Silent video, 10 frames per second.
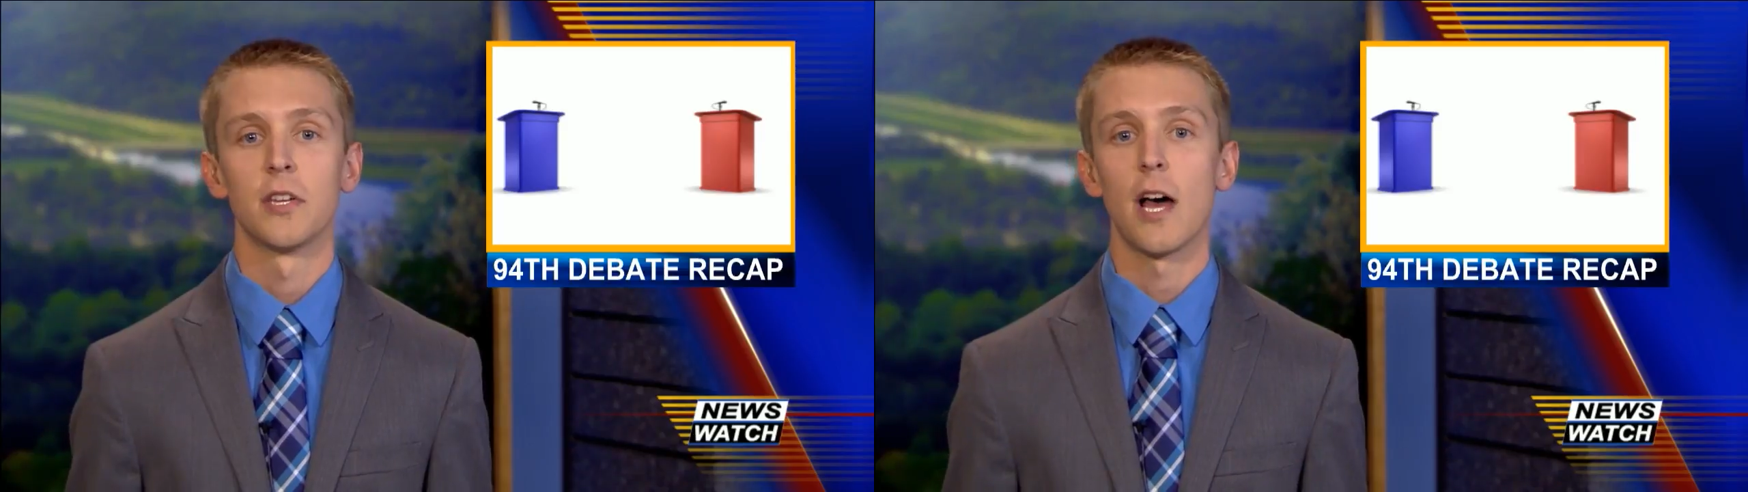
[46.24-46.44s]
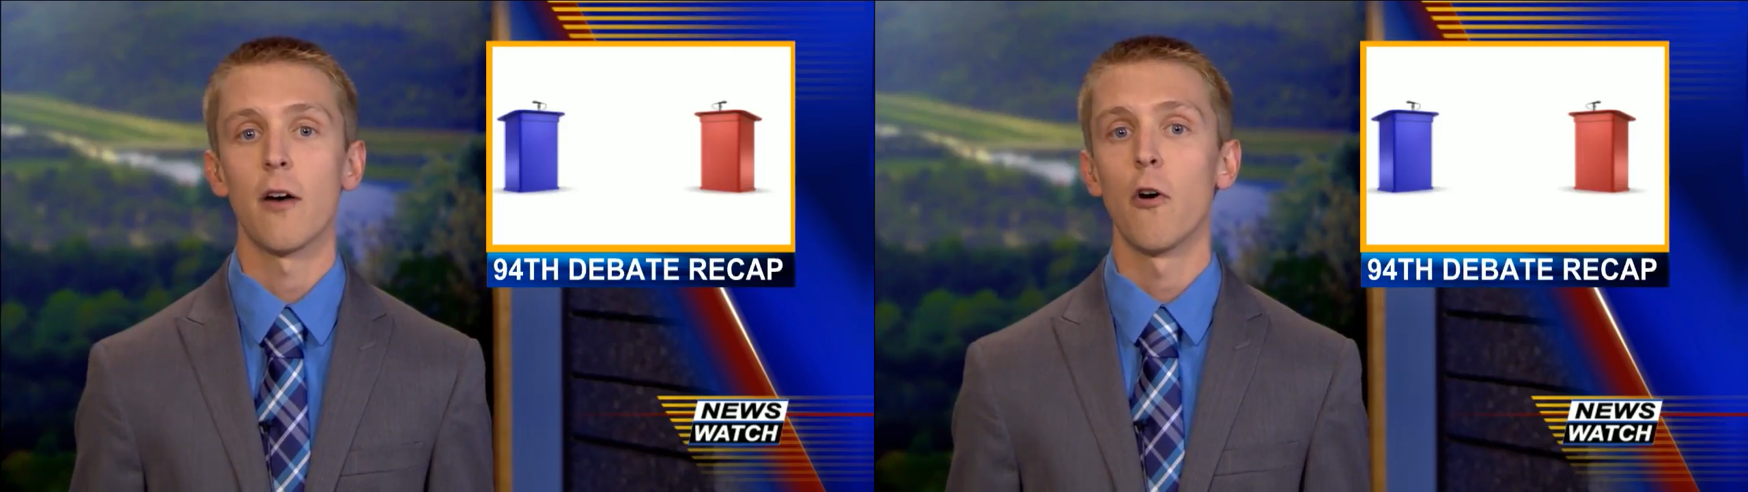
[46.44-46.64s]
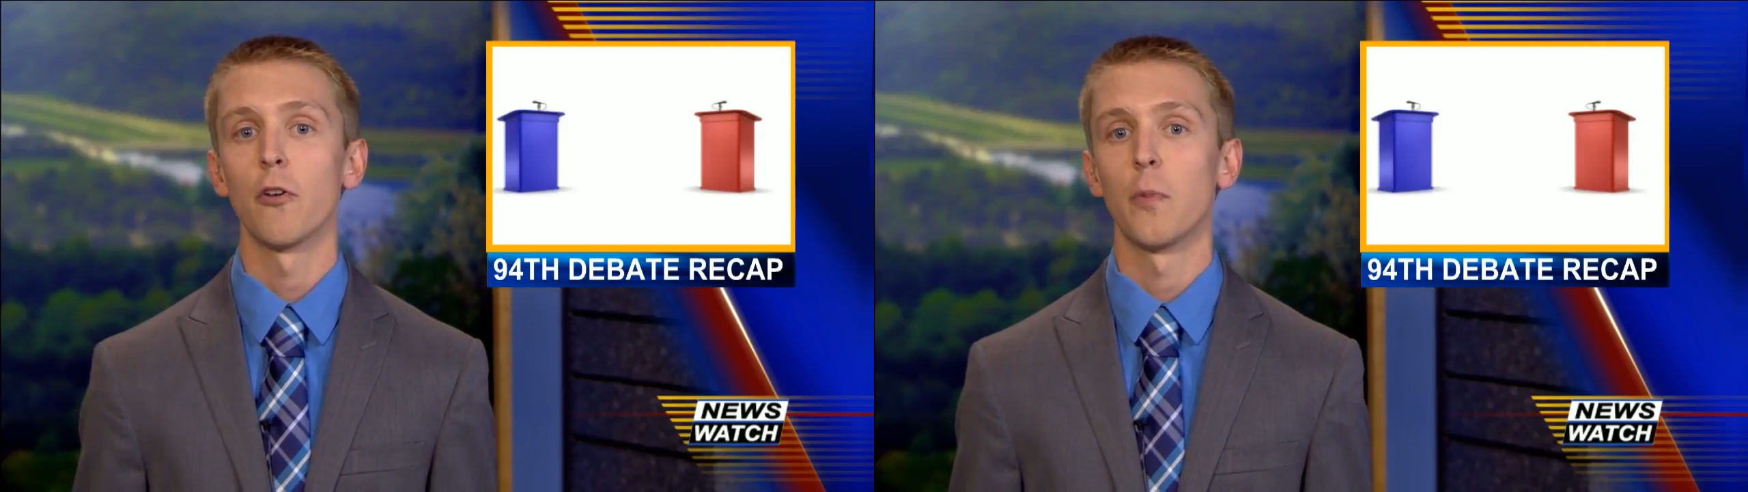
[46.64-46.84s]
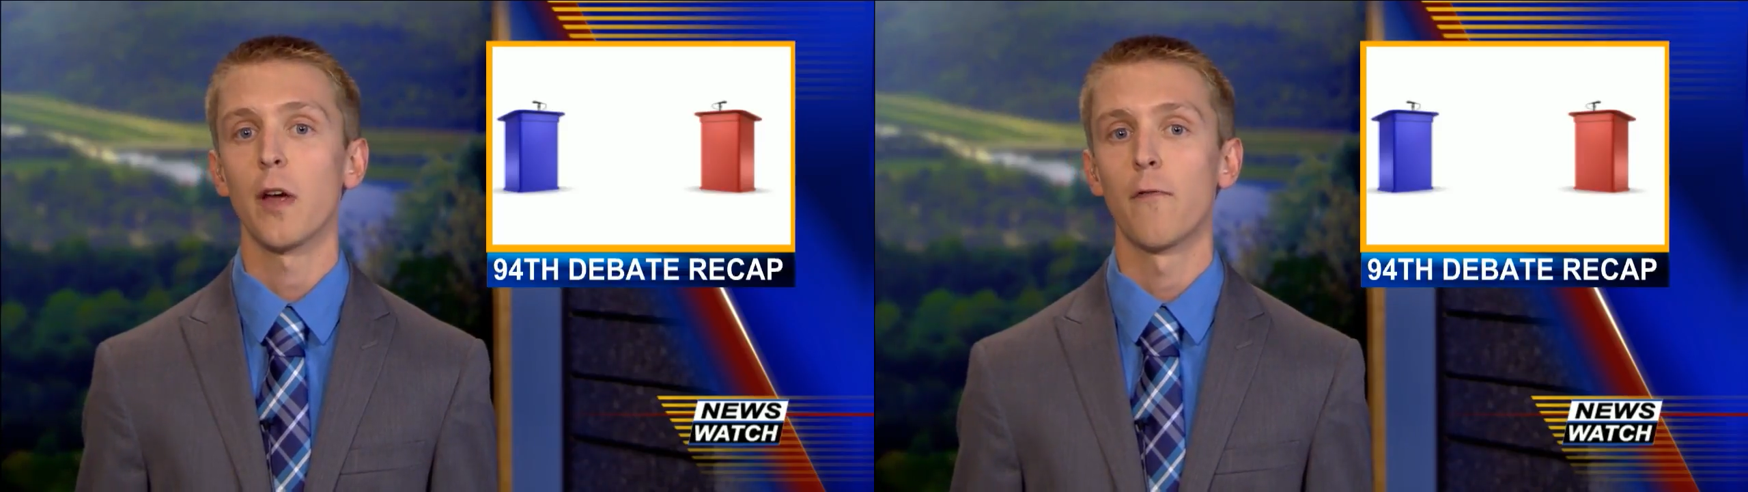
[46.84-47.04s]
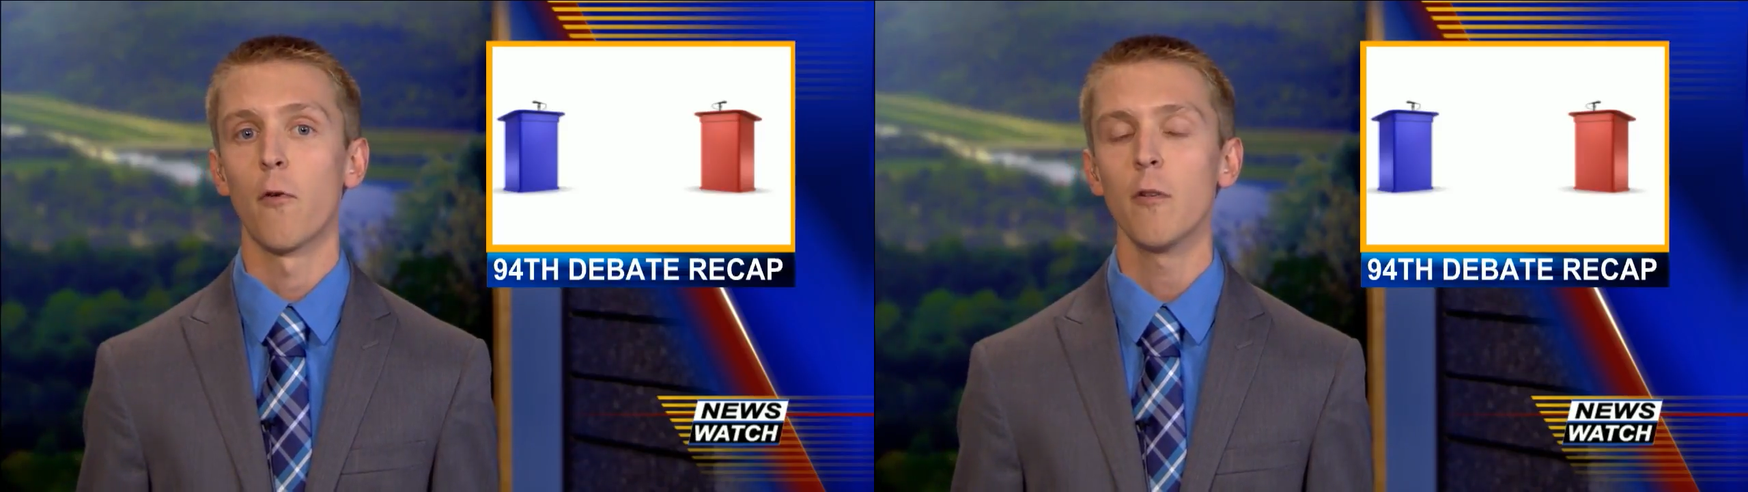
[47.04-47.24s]
The town hall
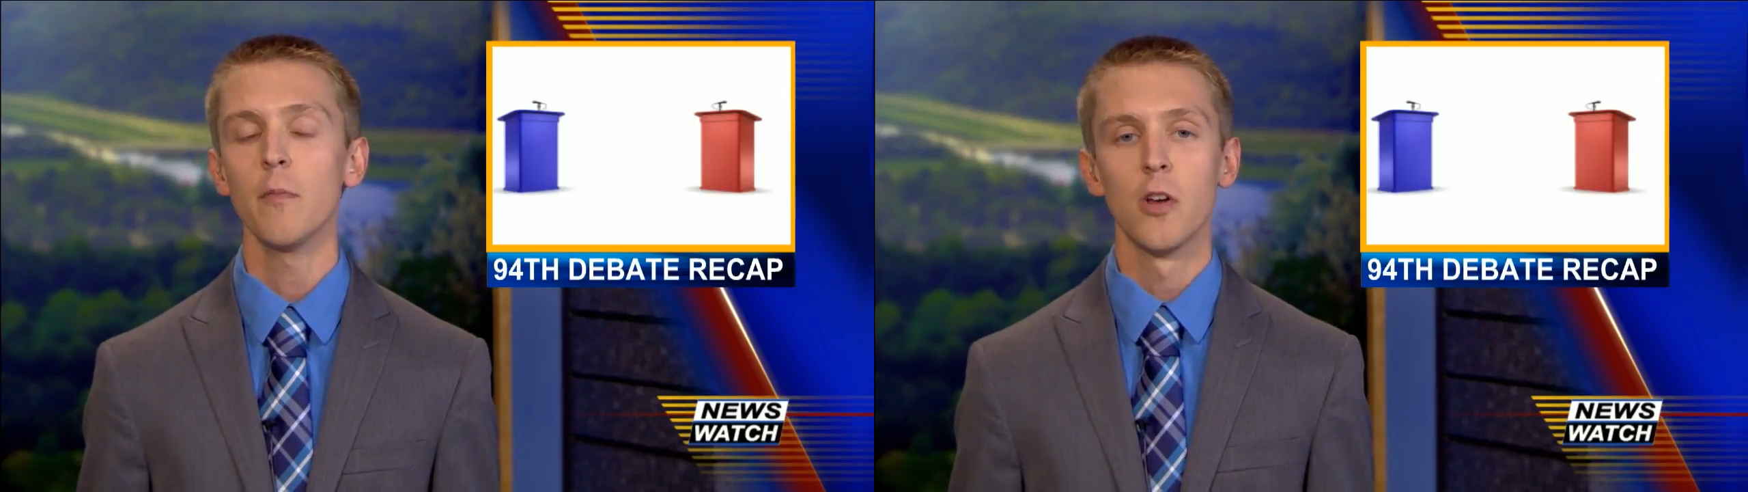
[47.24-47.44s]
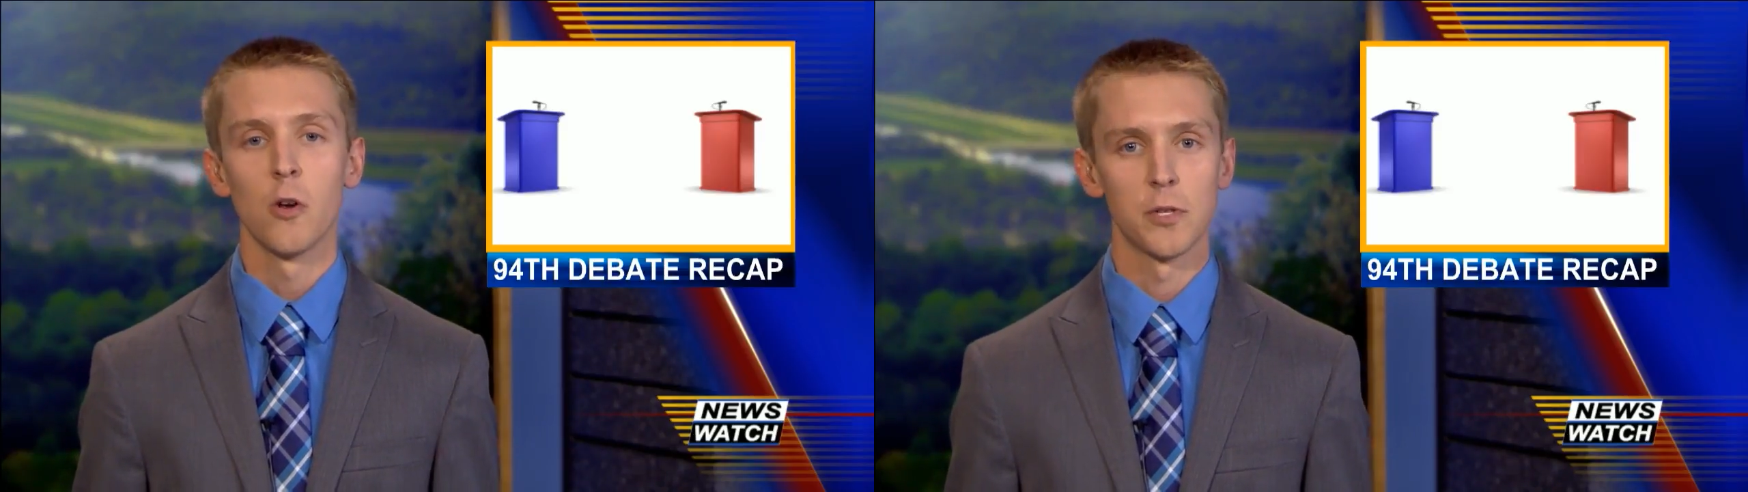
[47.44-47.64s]
debate forum